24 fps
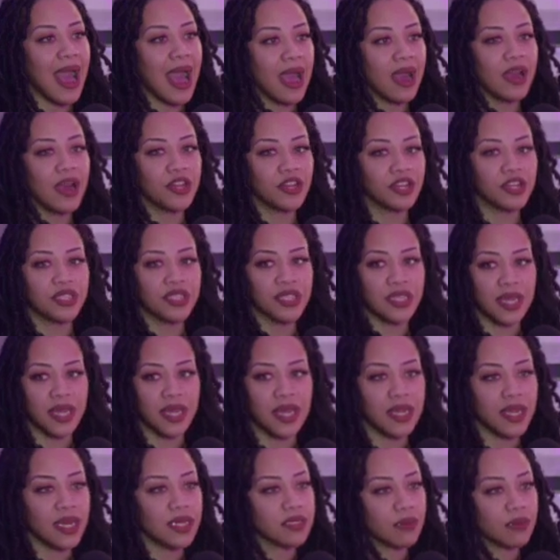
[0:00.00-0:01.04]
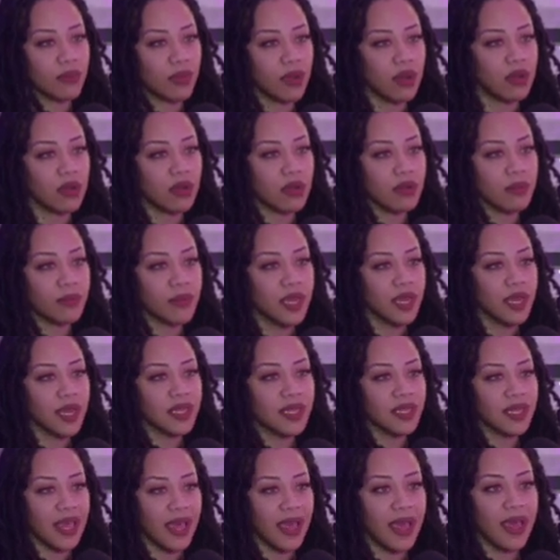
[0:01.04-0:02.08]
understand as a mom
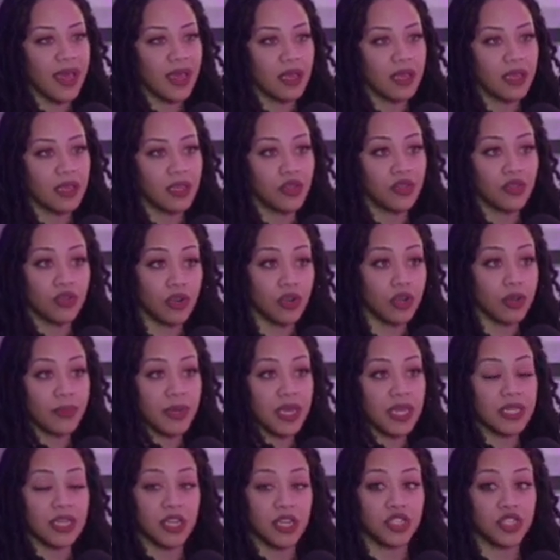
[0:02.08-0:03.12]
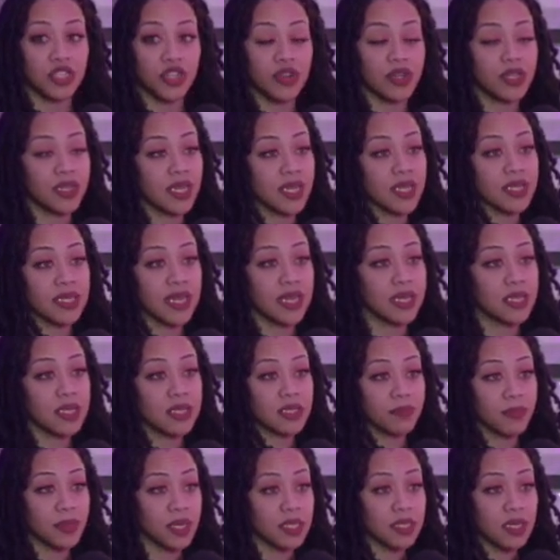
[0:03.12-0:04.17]
that you know what I mean. There's certain things that need to
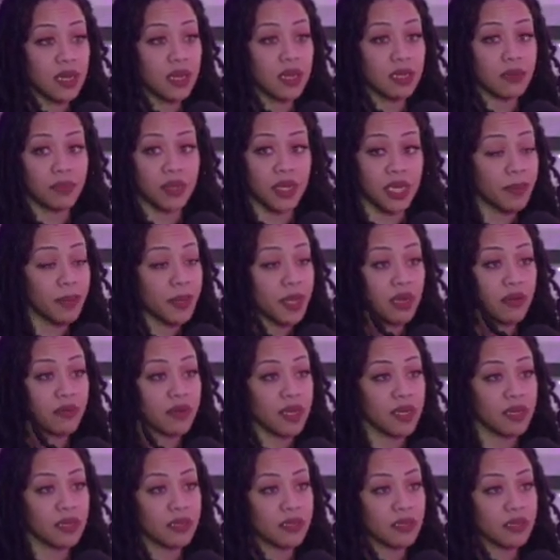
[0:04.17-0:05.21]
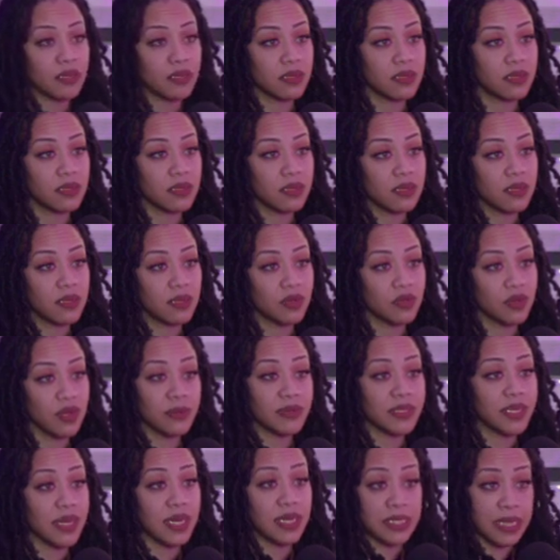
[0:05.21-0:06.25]
be done. Be a parent. You get what I'm
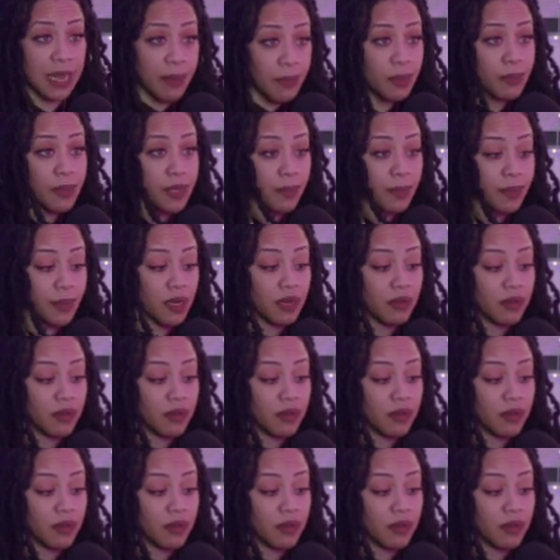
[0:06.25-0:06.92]
saying? Because I'm gonna be a parent.